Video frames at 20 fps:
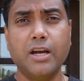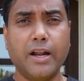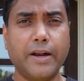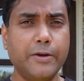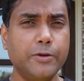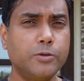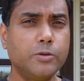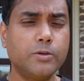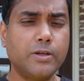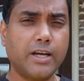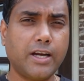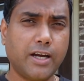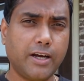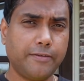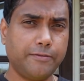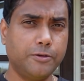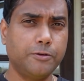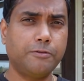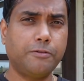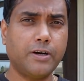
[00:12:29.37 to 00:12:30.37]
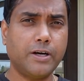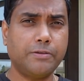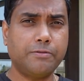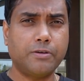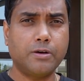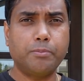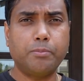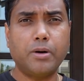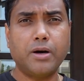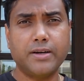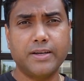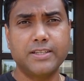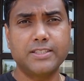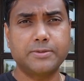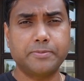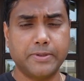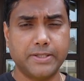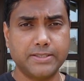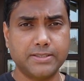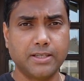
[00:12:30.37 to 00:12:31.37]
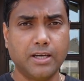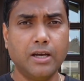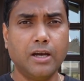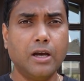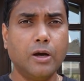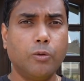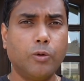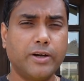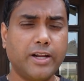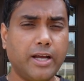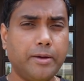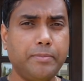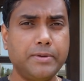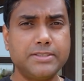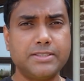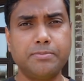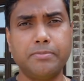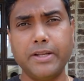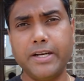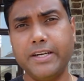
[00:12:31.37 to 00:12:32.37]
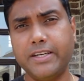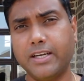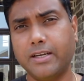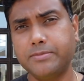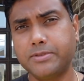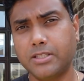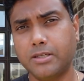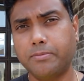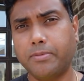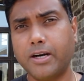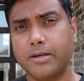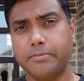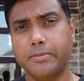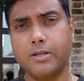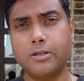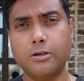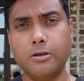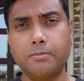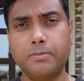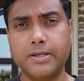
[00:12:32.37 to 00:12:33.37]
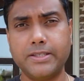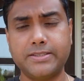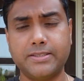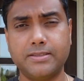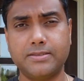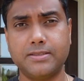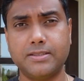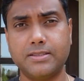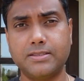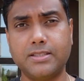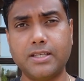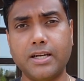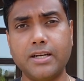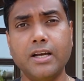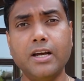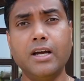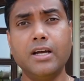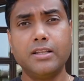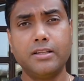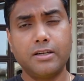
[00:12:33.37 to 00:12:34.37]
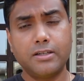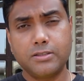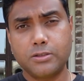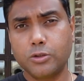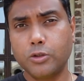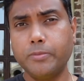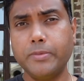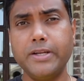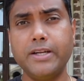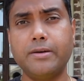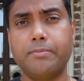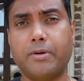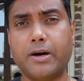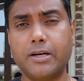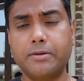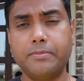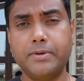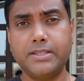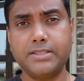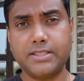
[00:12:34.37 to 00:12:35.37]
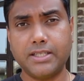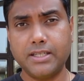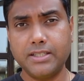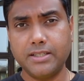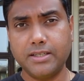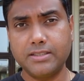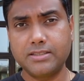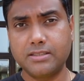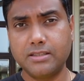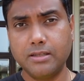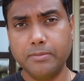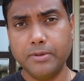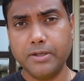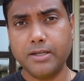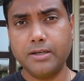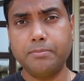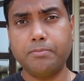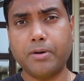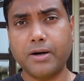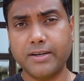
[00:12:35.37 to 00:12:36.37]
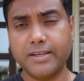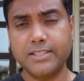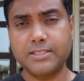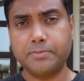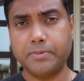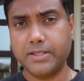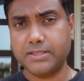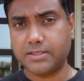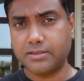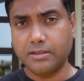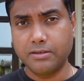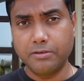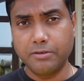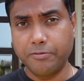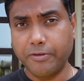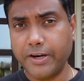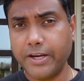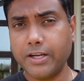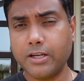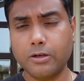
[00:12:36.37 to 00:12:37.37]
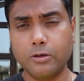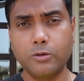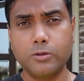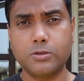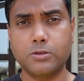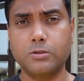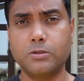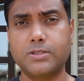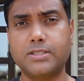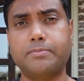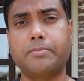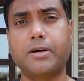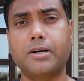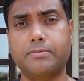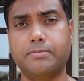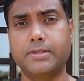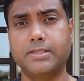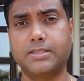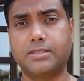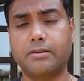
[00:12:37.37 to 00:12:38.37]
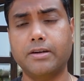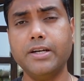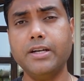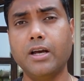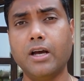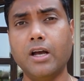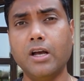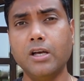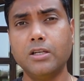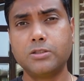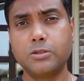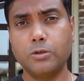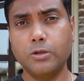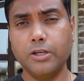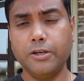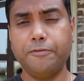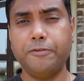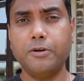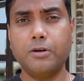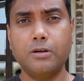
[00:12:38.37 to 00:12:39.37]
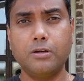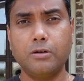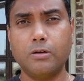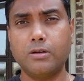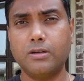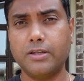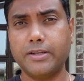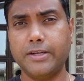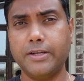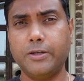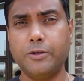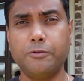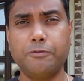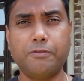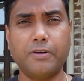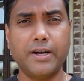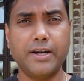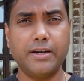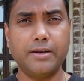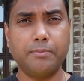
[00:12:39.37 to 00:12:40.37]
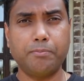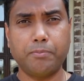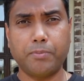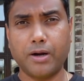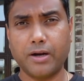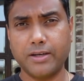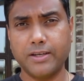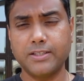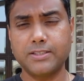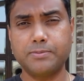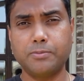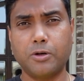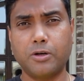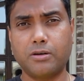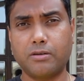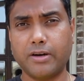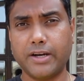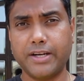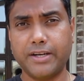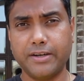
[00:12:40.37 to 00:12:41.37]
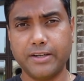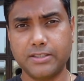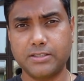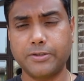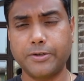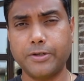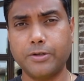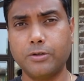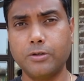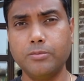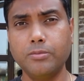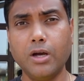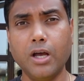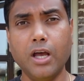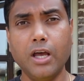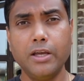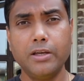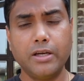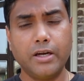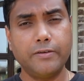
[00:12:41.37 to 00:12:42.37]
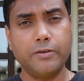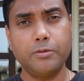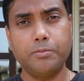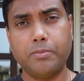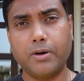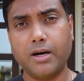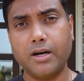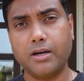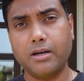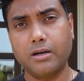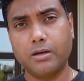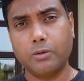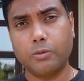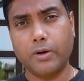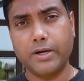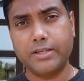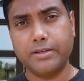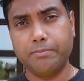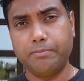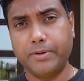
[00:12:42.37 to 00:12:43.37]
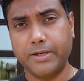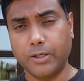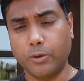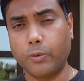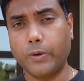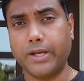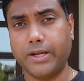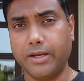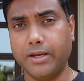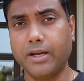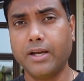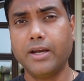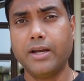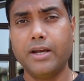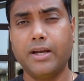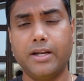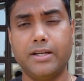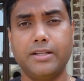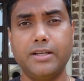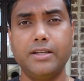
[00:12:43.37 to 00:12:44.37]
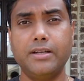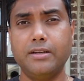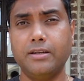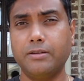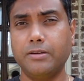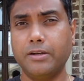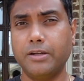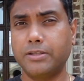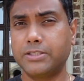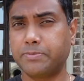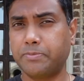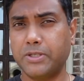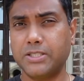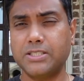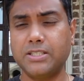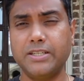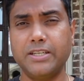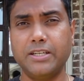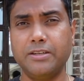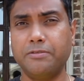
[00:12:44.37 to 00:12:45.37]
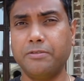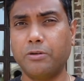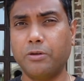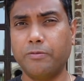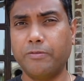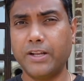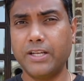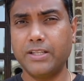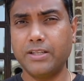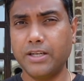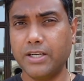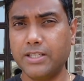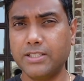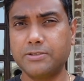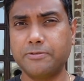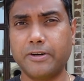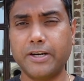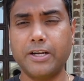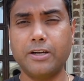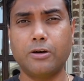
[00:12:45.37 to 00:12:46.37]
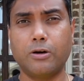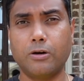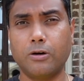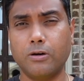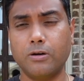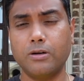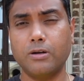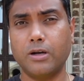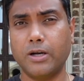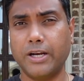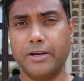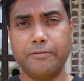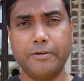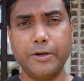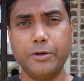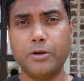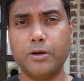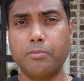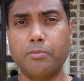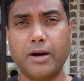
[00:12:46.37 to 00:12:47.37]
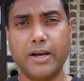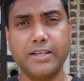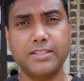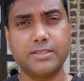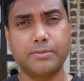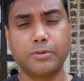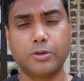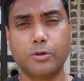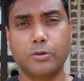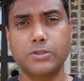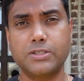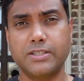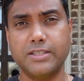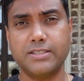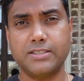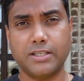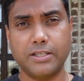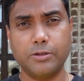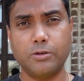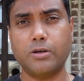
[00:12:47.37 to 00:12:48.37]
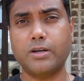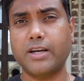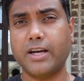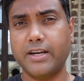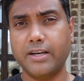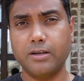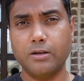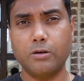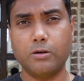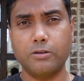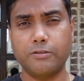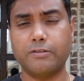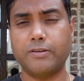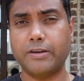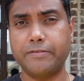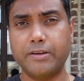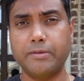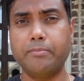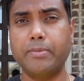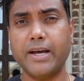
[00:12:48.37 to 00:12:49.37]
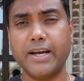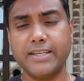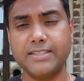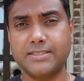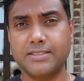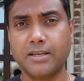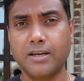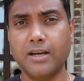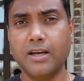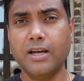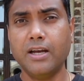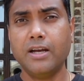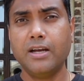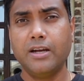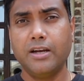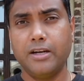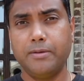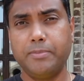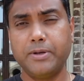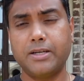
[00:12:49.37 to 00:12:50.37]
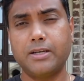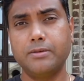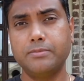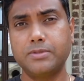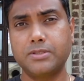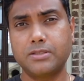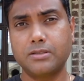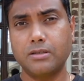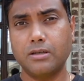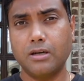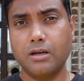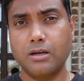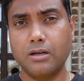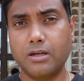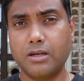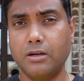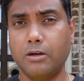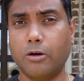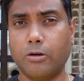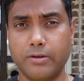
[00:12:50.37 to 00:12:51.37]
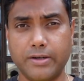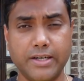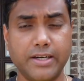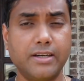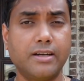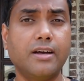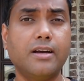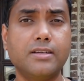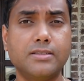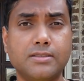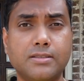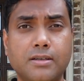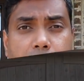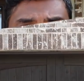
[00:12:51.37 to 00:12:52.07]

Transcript: and you don't have to fight for parking space. What happens many times in apartment complexes is that there are so many apartments and there is limited parking space very close to those apartments, right? So if you're not lucky to find a parking spot right next to your home, you have to park quite a bit away. And then especially in when it is very hot and when you are buying some groceries and you are carrying a lot of heavy bags, it becomes a daunting task.